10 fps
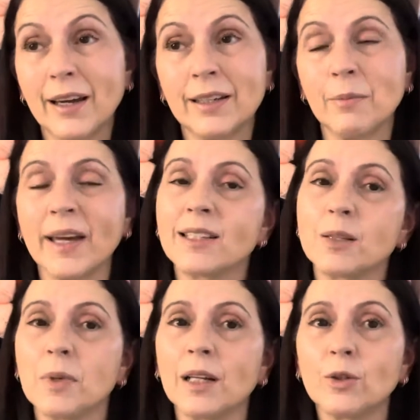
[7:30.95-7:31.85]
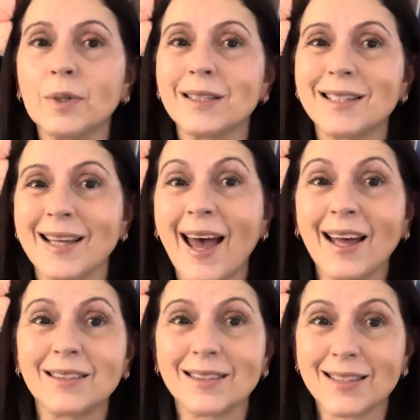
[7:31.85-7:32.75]
And it makes me a little bit
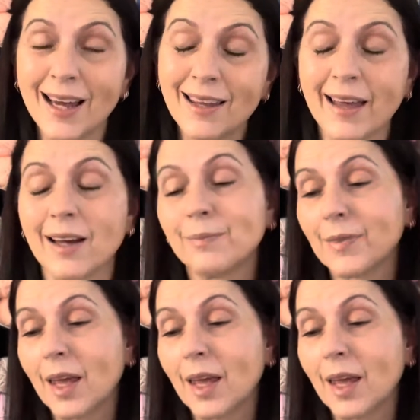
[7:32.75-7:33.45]
sad to say that.